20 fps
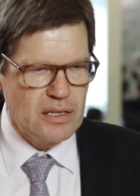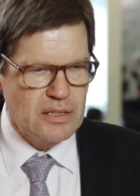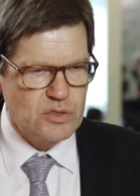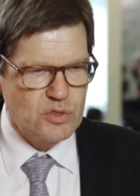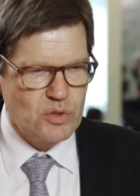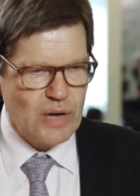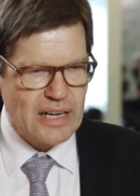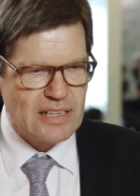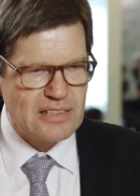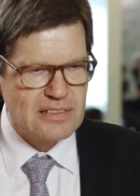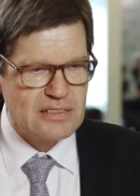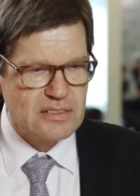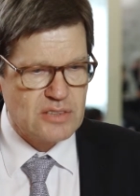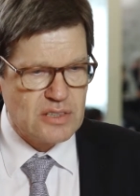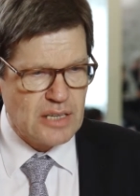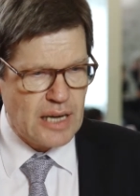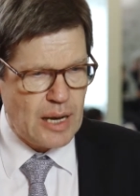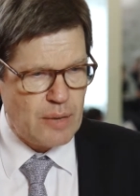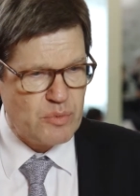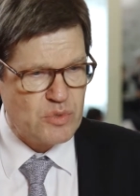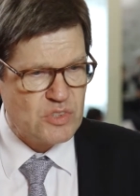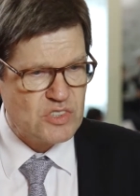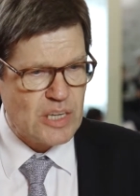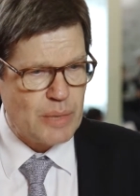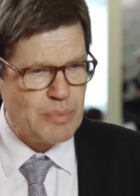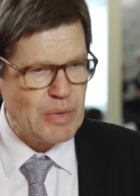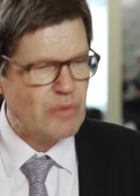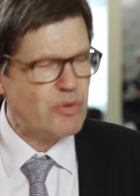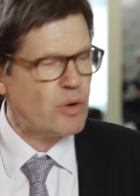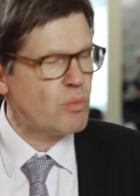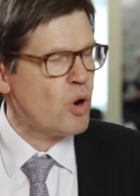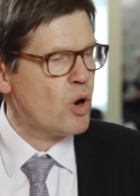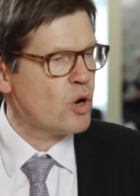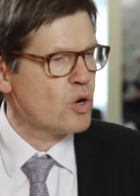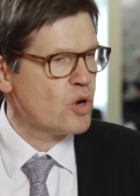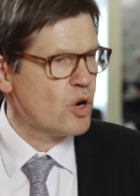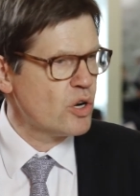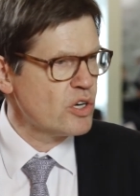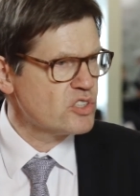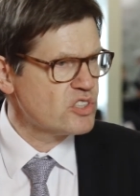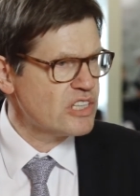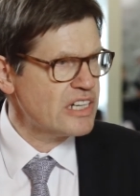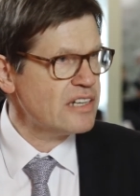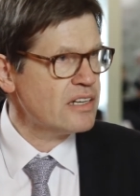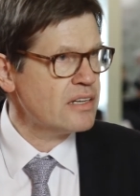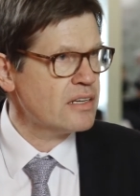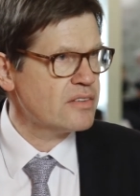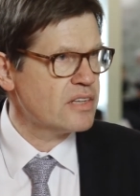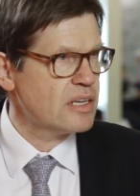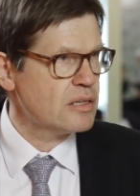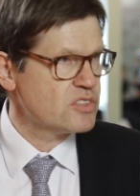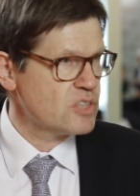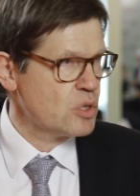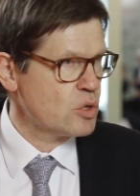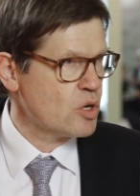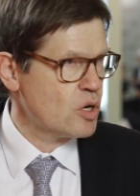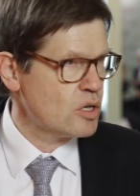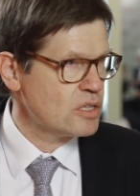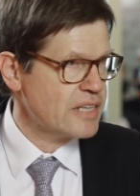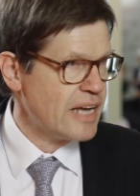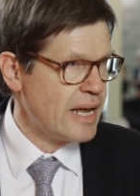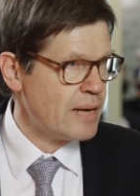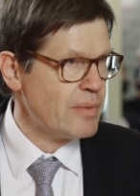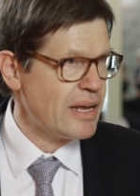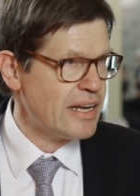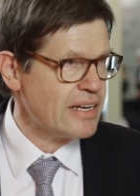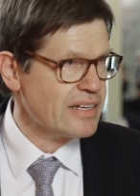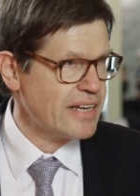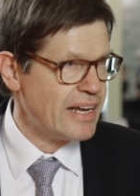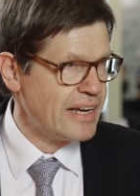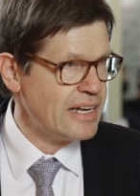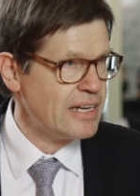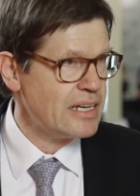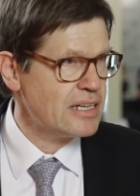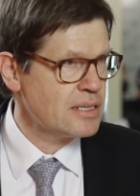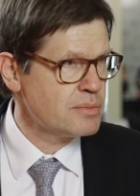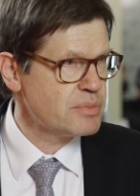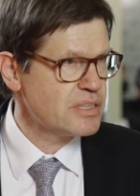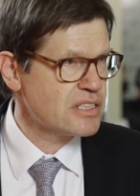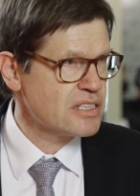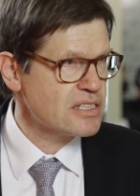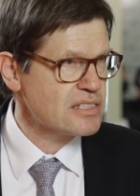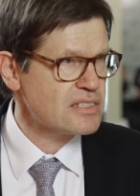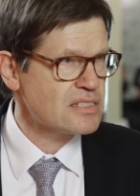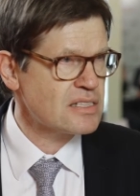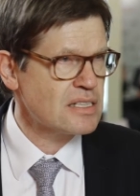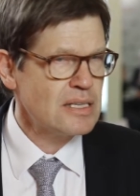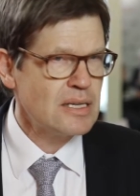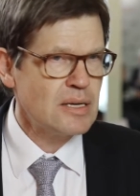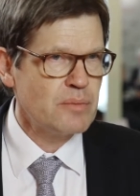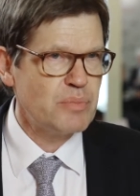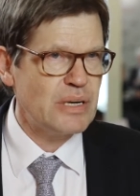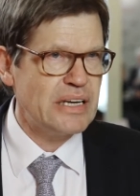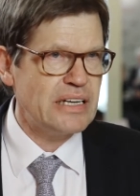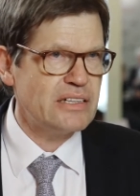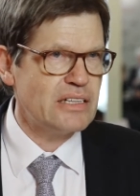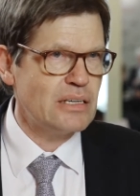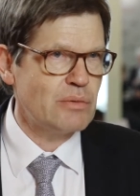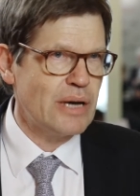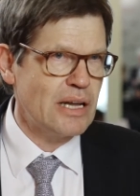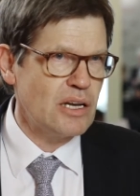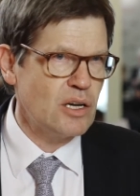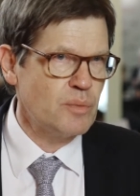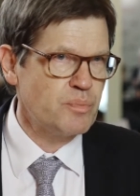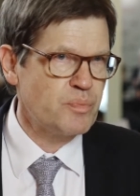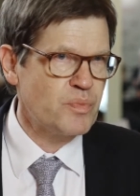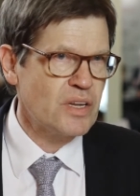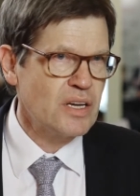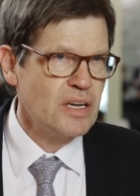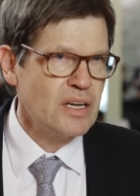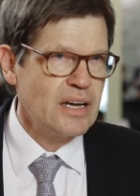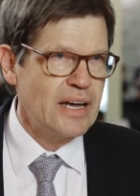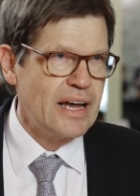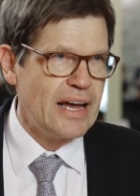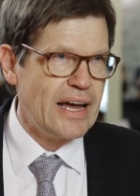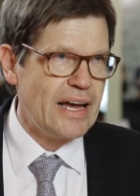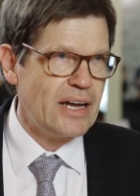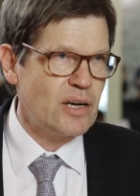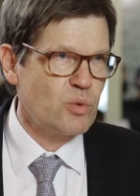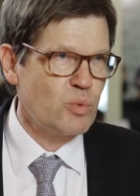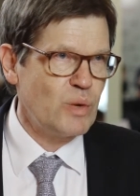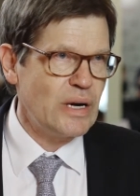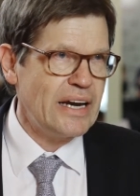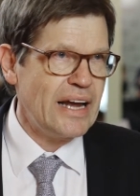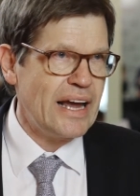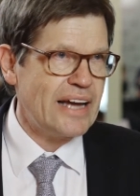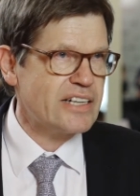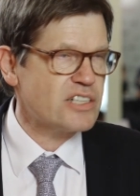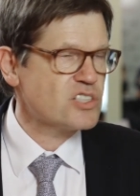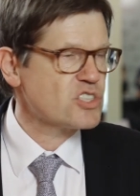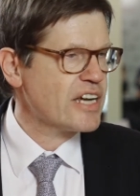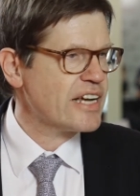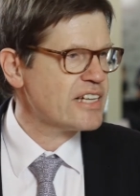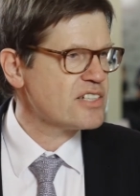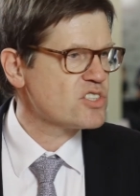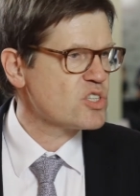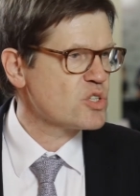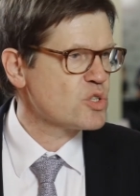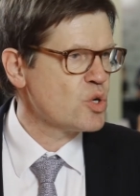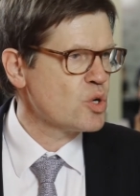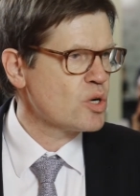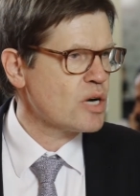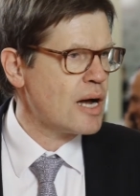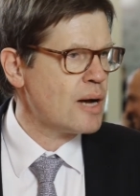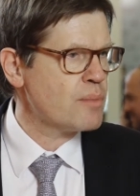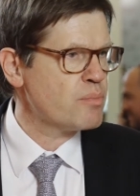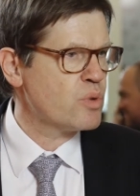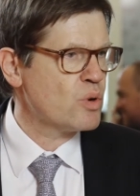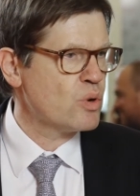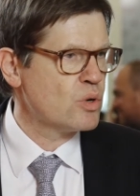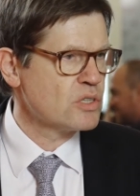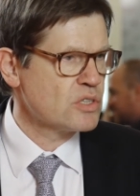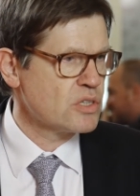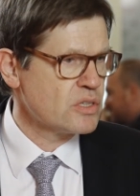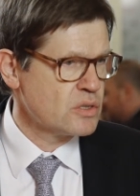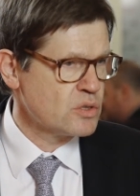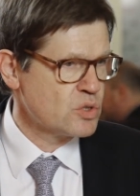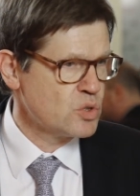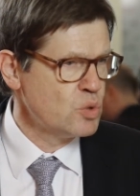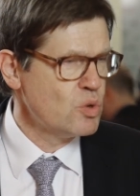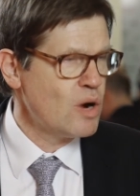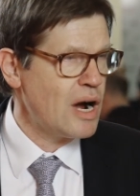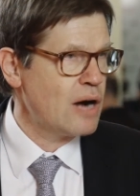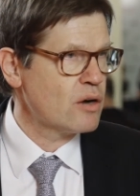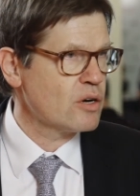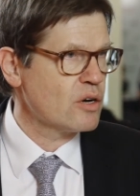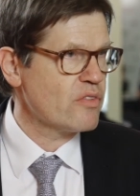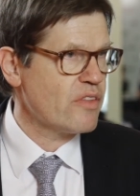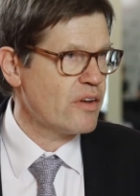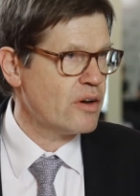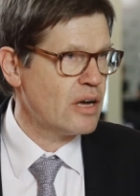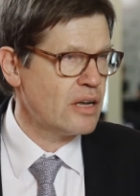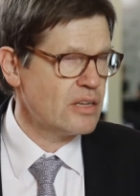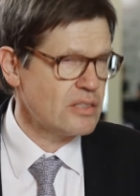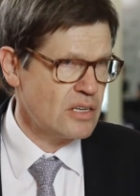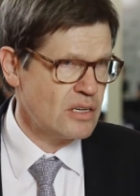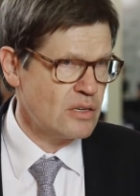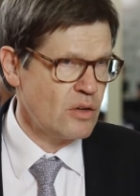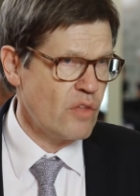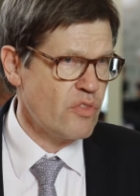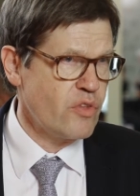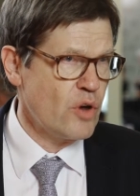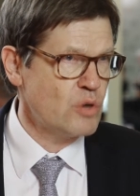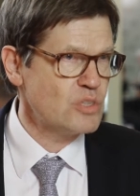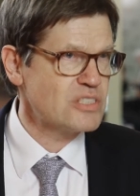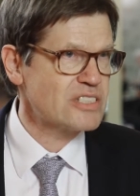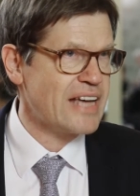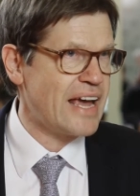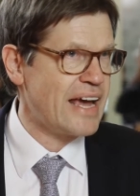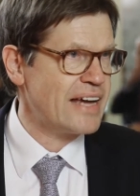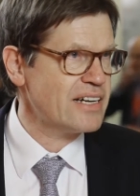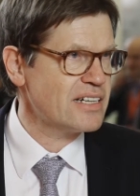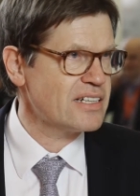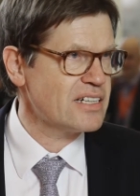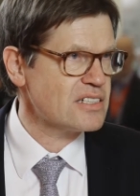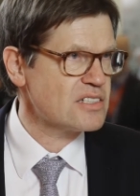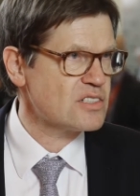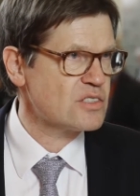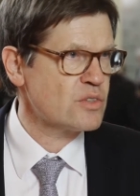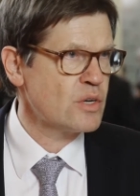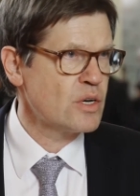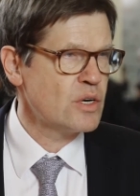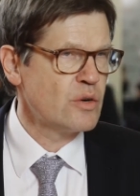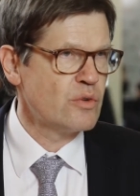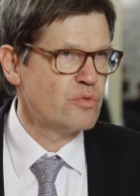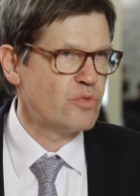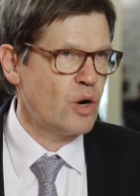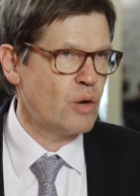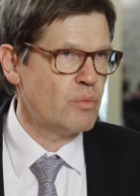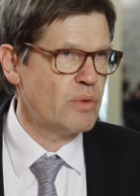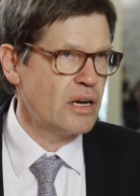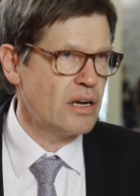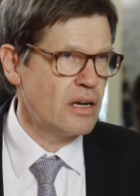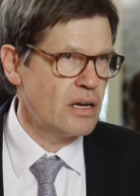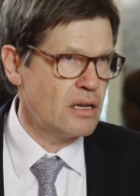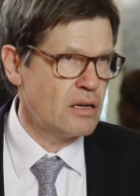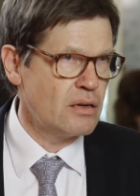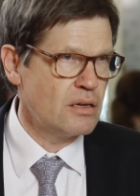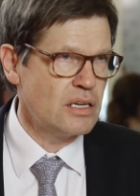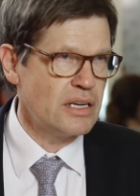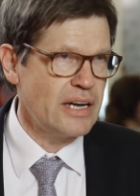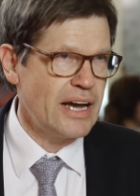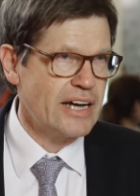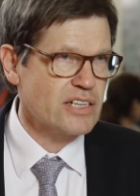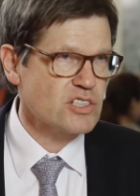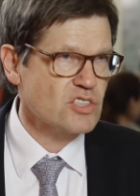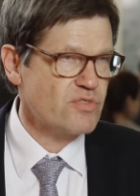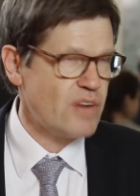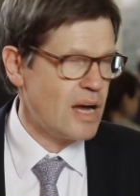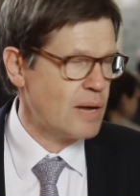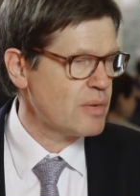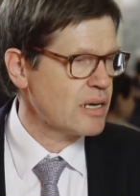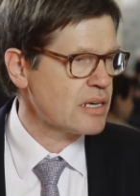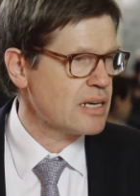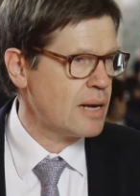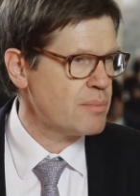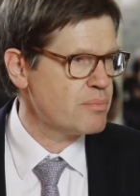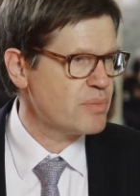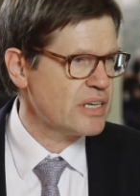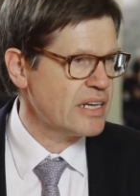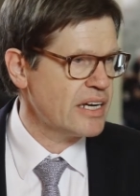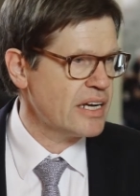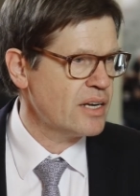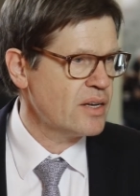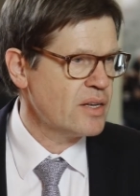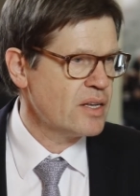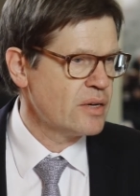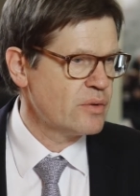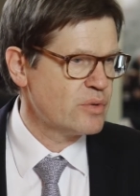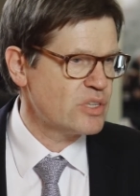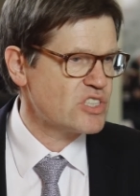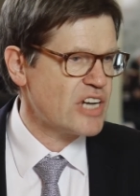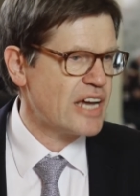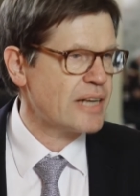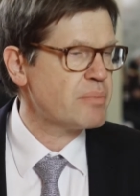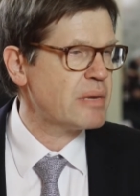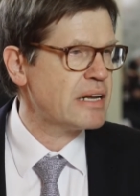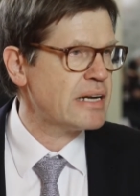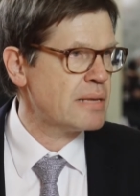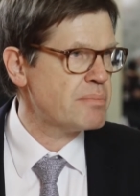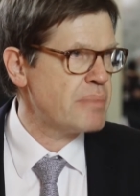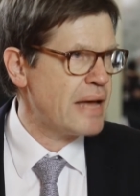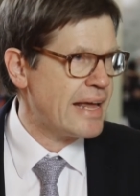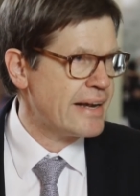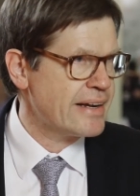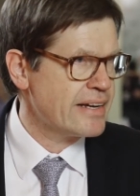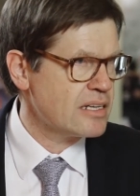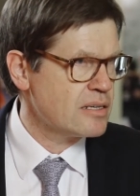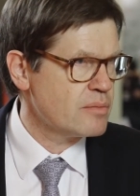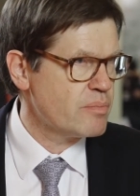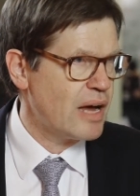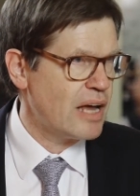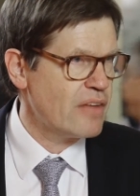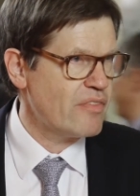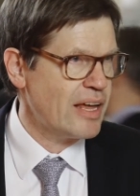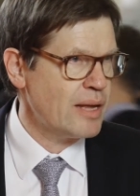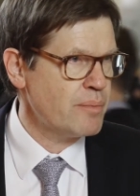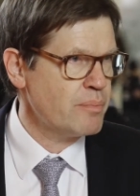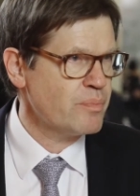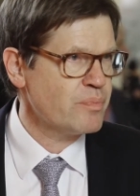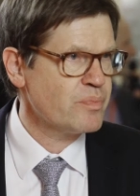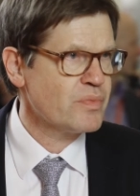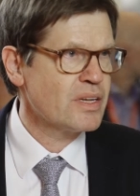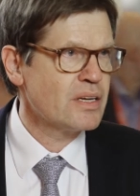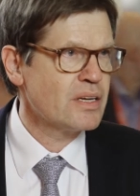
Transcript: drugs stemming from oncology, the so-called MAK inhibitors, being developed. And we had a chance to took up two out of those candidates from a large pharma company which had been abandoned by them.